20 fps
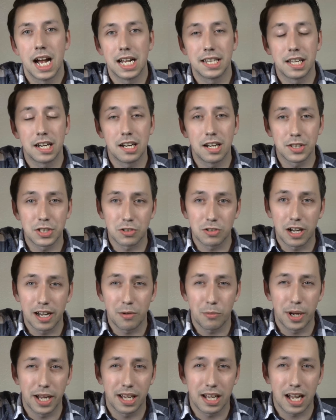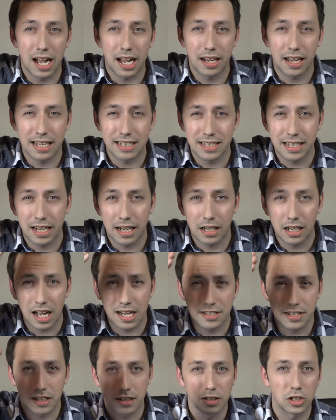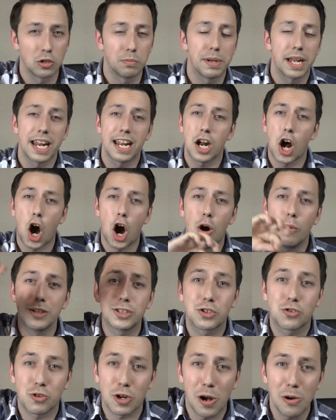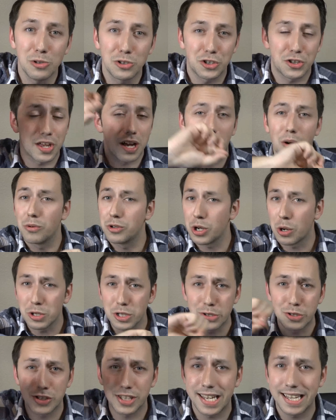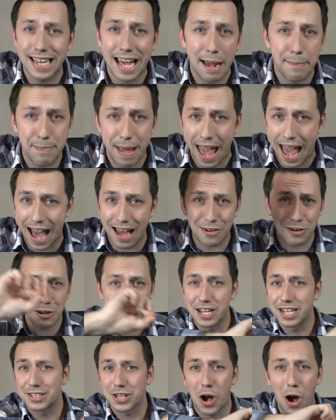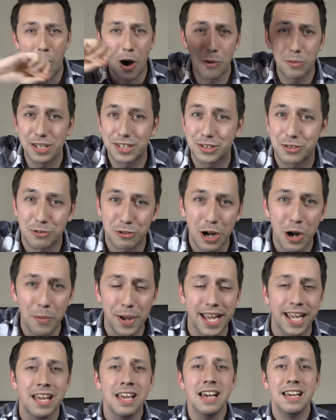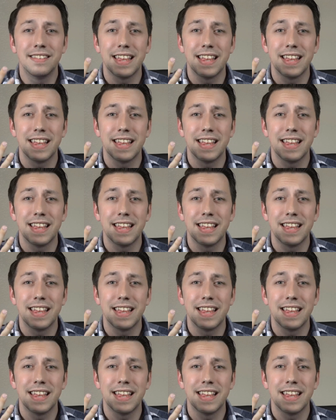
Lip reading: and then another right-wing guy gets in and cuts it a little bit. It always grows, though. Don't you see that pattern? It's always growing.